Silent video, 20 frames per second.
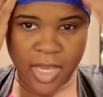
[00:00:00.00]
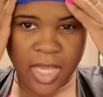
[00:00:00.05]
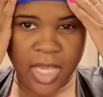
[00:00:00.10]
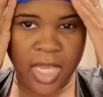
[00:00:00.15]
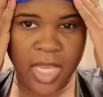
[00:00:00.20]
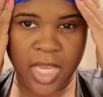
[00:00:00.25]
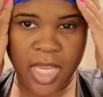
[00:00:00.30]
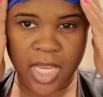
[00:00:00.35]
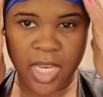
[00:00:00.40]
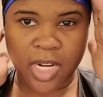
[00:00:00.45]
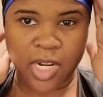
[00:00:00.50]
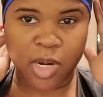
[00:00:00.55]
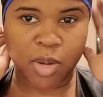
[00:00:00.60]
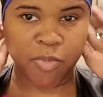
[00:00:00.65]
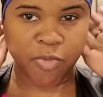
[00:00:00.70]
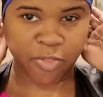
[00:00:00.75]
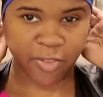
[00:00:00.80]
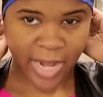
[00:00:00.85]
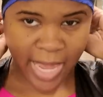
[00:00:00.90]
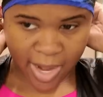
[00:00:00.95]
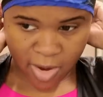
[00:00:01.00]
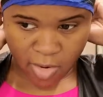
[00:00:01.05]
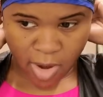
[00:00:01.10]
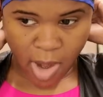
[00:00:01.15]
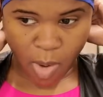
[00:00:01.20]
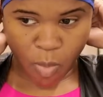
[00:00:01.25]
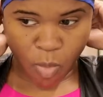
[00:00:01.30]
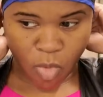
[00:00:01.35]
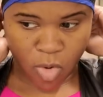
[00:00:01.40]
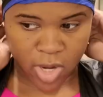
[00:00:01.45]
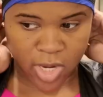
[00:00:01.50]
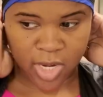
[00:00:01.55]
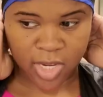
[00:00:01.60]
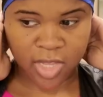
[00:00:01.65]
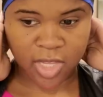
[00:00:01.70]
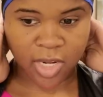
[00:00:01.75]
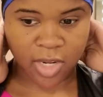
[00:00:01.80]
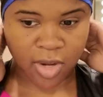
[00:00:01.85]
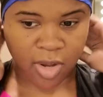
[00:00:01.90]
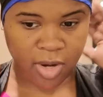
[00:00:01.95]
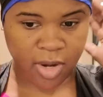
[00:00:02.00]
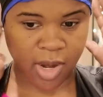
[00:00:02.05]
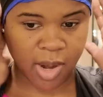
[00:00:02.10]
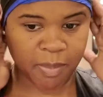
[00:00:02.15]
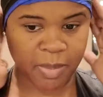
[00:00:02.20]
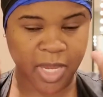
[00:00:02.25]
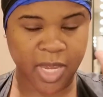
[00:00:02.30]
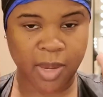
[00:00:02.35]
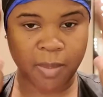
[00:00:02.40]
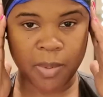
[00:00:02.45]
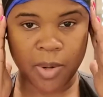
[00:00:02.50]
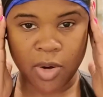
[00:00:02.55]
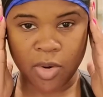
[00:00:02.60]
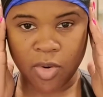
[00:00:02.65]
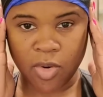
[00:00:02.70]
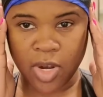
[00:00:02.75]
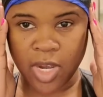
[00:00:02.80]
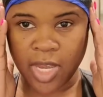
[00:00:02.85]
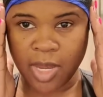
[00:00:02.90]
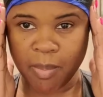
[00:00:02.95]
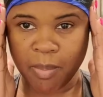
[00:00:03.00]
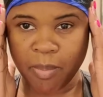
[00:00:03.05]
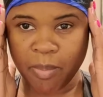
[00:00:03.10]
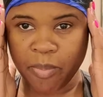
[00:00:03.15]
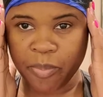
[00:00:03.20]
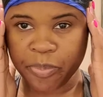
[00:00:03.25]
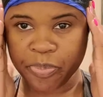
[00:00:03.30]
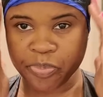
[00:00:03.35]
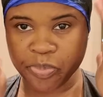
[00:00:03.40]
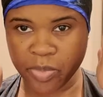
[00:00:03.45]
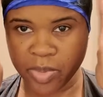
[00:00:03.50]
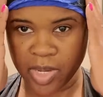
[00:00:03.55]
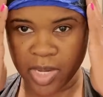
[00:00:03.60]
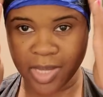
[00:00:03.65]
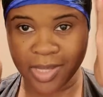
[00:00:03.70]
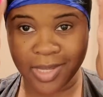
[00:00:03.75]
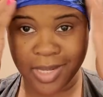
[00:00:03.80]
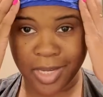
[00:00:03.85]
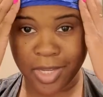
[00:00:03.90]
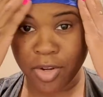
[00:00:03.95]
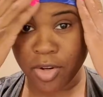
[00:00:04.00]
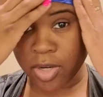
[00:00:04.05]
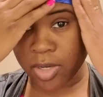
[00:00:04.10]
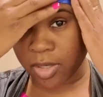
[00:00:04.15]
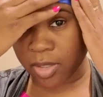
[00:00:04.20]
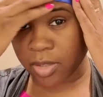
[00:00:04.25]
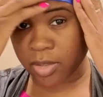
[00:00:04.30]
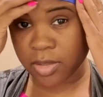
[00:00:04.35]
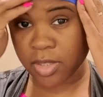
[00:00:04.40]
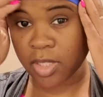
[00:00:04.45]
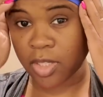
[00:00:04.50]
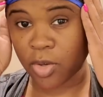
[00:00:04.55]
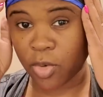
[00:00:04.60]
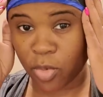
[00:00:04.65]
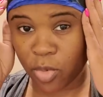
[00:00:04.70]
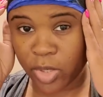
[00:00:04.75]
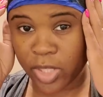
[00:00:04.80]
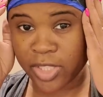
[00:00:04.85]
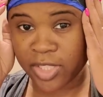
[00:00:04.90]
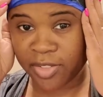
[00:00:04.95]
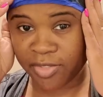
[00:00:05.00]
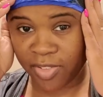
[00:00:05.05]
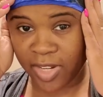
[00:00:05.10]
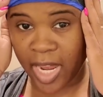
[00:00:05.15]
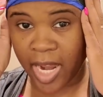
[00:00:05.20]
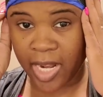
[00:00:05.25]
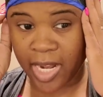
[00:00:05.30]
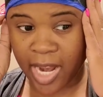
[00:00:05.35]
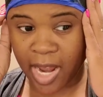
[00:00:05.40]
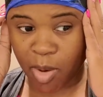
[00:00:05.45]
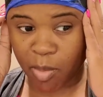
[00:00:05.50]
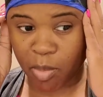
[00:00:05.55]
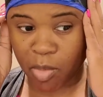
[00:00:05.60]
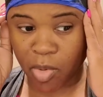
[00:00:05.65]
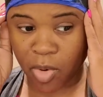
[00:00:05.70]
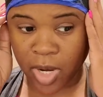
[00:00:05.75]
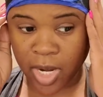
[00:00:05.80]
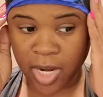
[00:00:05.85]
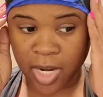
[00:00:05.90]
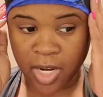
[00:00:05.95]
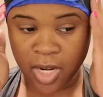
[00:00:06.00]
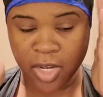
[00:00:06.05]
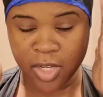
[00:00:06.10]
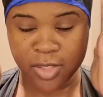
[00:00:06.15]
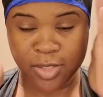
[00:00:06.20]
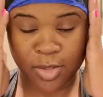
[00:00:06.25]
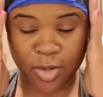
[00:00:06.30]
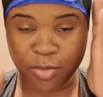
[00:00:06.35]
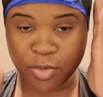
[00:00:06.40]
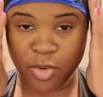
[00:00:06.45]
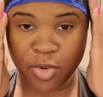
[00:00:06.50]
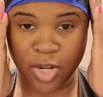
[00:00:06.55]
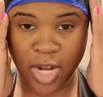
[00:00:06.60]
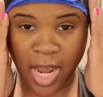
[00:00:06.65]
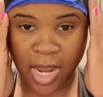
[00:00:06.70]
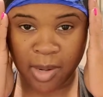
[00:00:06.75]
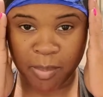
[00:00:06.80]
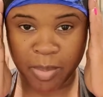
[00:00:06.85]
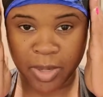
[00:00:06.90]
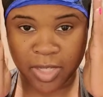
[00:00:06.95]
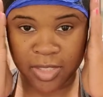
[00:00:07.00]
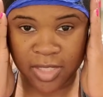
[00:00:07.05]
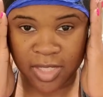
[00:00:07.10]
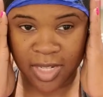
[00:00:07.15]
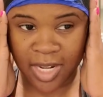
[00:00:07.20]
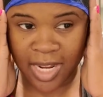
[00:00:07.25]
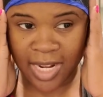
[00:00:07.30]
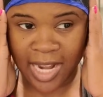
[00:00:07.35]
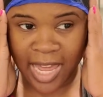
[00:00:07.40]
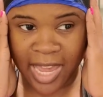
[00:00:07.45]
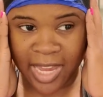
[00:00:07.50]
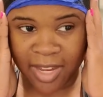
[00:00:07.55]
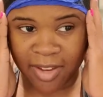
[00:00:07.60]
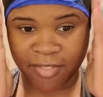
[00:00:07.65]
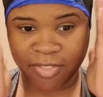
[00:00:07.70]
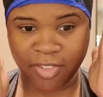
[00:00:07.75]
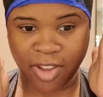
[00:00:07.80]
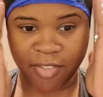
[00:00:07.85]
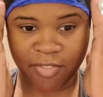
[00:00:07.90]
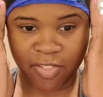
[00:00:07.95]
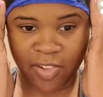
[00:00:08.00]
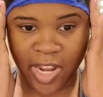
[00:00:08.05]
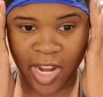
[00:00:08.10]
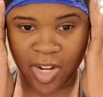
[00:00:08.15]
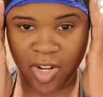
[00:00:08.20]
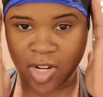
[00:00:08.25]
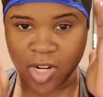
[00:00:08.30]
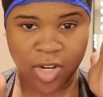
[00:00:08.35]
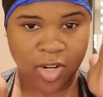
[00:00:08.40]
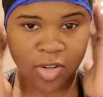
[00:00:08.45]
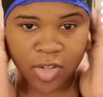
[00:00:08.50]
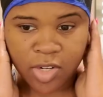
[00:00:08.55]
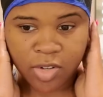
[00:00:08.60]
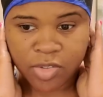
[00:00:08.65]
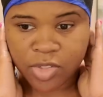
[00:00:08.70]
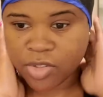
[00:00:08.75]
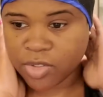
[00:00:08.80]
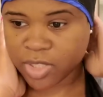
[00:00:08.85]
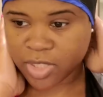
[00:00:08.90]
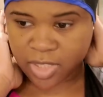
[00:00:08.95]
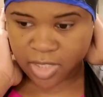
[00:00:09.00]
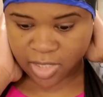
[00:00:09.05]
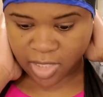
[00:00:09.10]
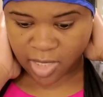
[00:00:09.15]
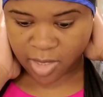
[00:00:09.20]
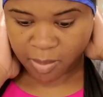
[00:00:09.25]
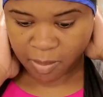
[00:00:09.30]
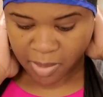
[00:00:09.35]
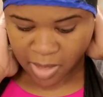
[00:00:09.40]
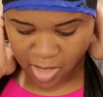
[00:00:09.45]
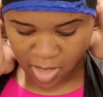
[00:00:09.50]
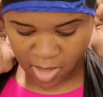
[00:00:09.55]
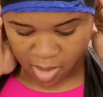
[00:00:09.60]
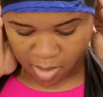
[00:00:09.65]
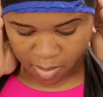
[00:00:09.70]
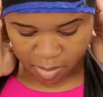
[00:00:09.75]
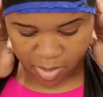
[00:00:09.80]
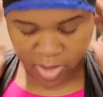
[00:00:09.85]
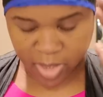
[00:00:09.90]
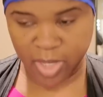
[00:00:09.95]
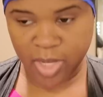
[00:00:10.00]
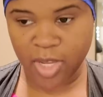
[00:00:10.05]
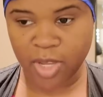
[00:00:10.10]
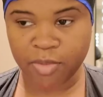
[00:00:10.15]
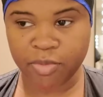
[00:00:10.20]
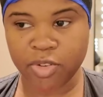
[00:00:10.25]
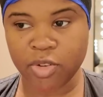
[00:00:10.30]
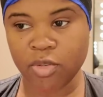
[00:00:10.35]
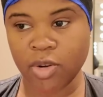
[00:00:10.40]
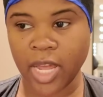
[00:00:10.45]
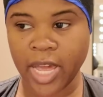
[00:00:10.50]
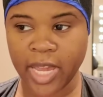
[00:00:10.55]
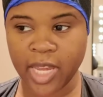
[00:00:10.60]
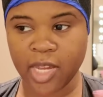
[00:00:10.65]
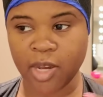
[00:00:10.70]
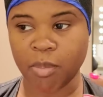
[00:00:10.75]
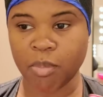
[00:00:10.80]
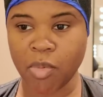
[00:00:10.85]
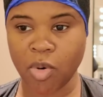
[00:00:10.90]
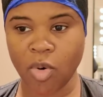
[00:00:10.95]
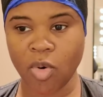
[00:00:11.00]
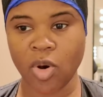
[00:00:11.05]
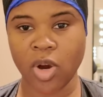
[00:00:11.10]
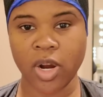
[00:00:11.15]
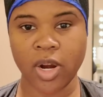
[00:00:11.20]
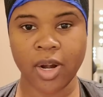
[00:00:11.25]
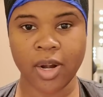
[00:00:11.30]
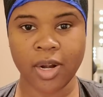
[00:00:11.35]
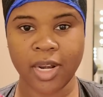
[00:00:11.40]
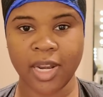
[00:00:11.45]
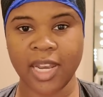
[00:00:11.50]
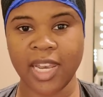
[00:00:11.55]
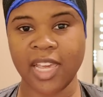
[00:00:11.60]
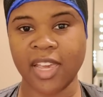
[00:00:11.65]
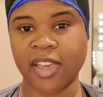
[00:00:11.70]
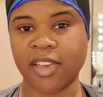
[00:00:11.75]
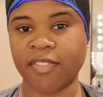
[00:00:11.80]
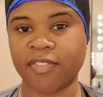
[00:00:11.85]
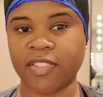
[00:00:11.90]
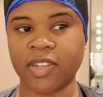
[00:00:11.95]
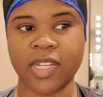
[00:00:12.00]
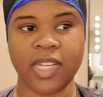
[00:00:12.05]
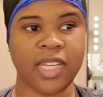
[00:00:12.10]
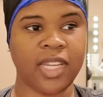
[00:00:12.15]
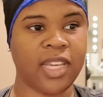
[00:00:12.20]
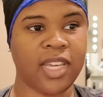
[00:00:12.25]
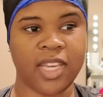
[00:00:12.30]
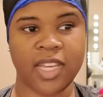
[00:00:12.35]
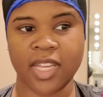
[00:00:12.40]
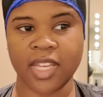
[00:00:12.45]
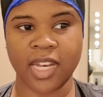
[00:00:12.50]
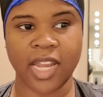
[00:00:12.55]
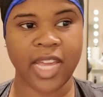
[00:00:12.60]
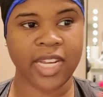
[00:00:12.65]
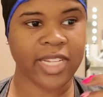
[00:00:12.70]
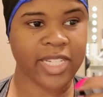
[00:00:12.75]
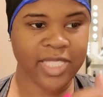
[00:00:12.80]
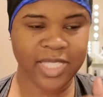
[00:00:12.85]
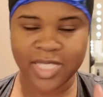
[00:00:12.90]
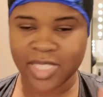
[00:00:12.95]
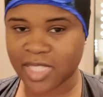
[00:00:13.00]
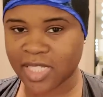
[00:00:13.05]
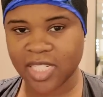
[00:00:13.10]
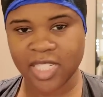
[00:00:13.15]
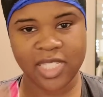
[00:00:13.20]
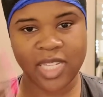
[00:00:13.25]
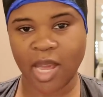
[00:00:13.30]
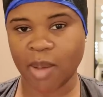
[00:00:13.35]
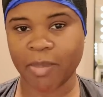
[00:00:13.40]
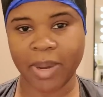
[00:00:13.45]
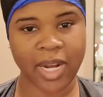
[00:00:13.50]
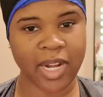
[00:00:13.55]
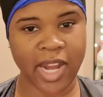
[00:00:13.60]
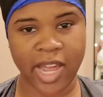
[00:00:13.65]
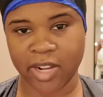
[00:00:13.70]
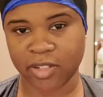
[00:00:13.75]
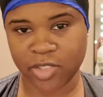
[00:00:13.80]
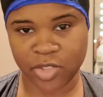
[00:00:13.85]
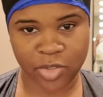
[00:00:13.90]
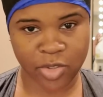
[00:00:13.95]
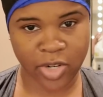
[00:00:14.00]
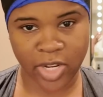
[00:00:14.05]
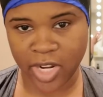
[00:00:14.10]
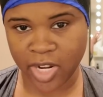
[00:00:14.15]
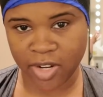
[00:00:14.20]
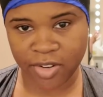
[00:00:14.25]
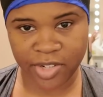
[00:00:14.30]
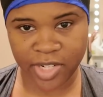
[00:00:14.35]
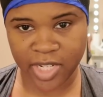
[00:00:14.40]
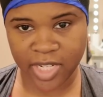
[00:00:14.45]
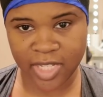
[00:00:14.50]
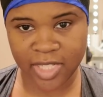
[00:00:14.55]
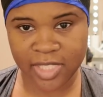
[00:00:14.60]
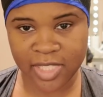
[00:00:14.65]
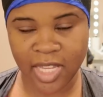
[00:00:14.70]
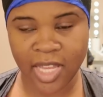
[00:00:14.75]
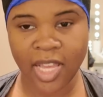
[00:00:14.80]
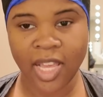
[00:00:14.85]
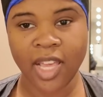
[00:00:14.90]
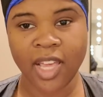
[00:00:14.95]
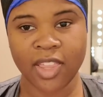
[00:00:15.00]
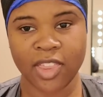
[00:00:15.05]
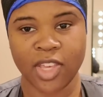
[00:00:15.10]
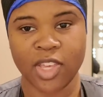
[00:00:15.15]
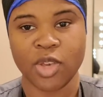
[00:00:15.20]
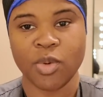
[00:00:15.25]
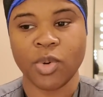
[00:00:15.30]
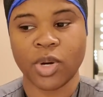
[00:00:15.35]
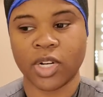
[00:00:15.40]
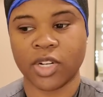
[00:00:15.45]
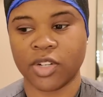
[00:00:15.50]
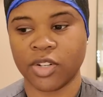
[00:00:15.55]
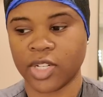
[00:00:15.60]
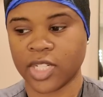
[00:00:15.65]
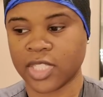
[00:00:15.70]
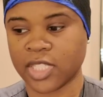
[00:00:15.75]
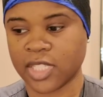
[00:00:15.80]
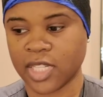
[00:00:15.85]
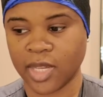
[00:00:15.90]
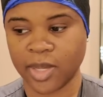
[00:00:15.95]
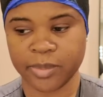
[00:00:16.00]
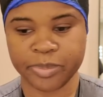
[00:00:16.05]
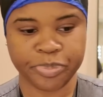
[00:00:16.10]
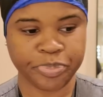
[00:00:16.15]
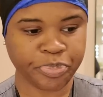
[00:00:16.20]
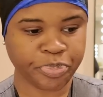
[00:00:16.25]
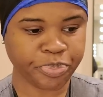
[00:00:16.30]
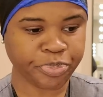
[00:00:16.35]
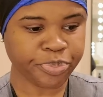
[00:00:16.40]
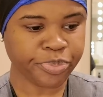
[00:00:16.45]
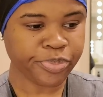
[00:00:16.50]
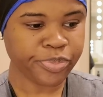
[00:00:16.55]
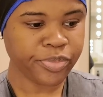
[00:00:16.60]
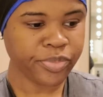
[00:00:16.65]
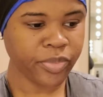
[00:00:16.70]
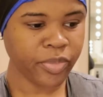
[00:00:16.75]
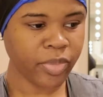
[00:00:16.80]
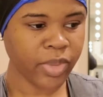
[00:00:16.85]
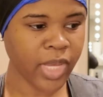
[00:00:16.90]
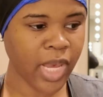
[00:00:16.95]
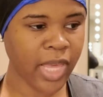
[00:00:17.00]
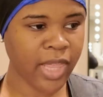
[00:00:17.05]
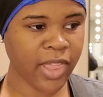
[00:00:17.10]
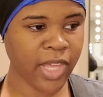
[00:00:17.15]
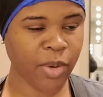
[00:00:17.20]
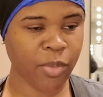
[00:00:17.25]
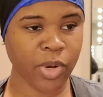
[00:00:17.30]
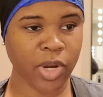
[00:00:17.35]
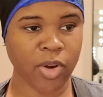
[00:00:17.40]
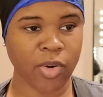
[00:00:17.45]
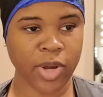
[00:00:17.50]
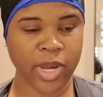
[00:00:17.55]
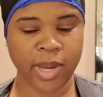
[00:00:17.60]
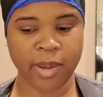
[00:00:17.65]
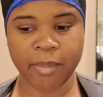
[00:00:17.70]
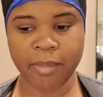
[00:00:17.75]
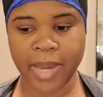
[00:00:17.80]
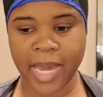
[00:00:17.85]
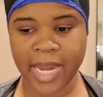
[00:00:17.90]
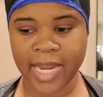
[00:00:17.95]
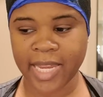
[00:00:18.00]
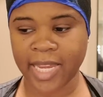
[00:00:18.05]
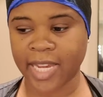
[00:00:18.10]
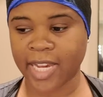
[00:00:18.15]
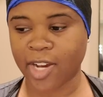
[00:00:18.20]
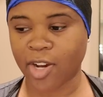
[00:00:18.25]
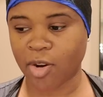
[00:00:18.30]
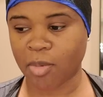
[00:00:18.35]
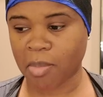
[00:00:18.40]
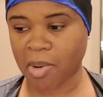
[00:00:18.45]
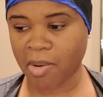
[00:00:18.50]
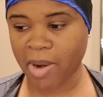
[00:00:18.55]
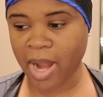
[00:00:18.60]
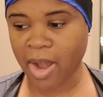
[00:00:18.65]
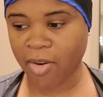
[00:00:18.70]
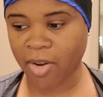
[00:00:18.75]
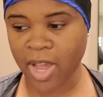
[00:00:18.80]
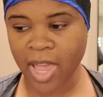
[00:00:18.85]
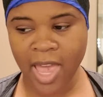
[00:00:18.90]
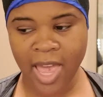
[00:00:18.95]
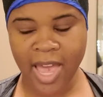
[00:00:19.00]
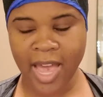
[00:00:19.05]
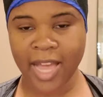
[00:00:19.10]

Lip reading: And the flatter I want it, the longer I'm gonna keep it on, and then your curls are going to flatten out more. So if you're not a person that like a flatter curl, don't do this step. But if you like a more lived in, like this is just how my natural hair is, then you want to do this step. And then we're gonna come back and comb her out.